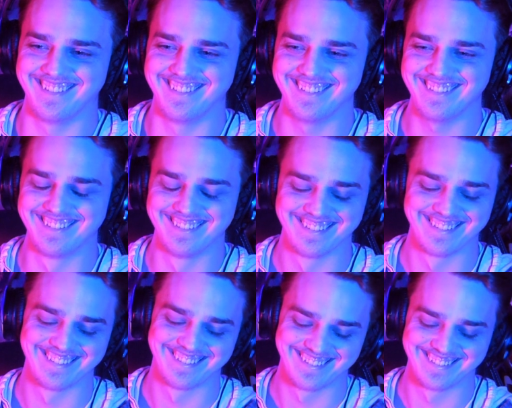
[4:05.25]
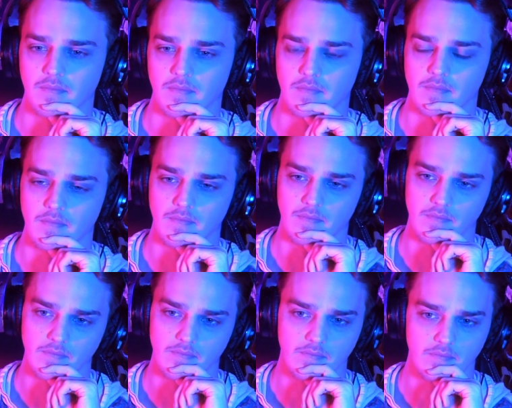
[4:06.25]
Maybe so.
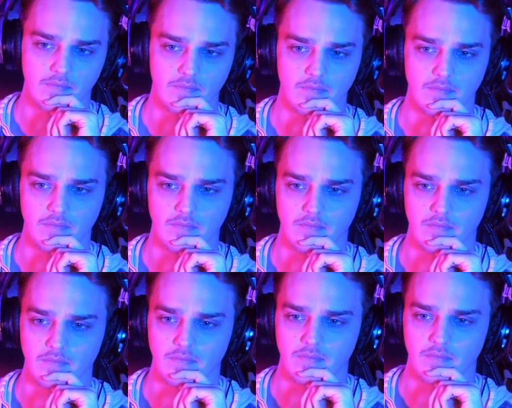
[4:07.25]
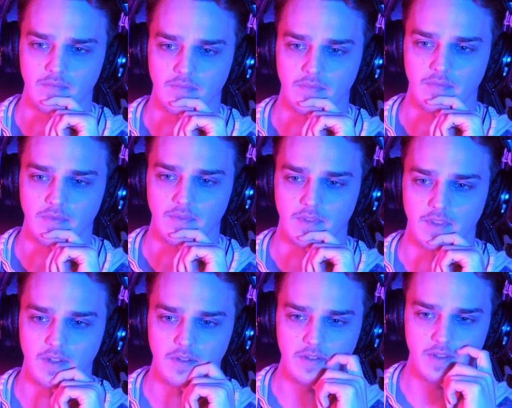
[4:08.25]
I think you should leave. Oh,
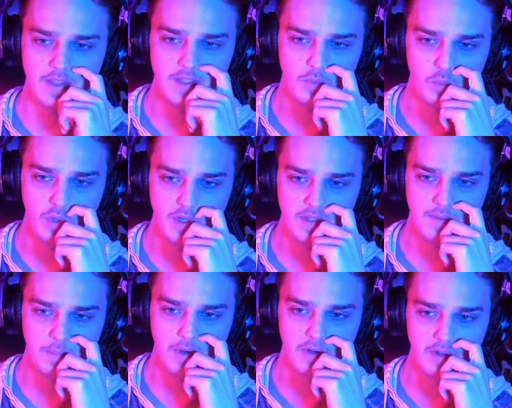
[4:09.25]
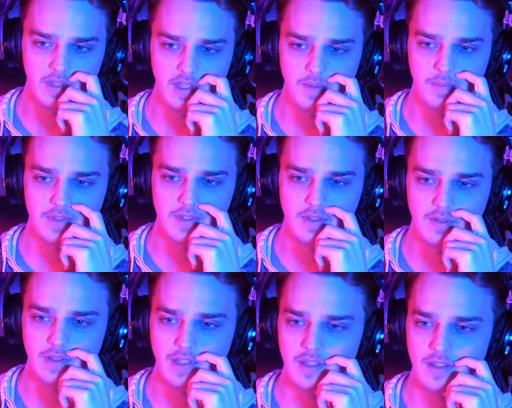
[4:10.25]
Wanda, so this was part of the
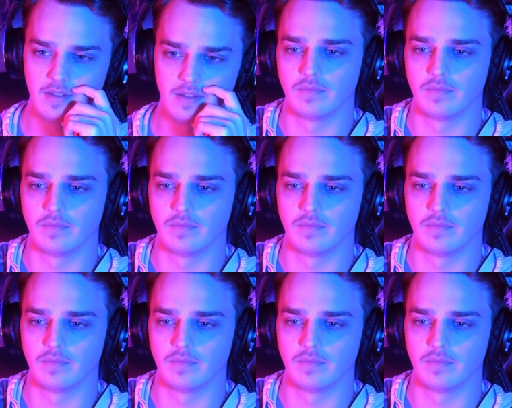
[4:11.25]
episode, then.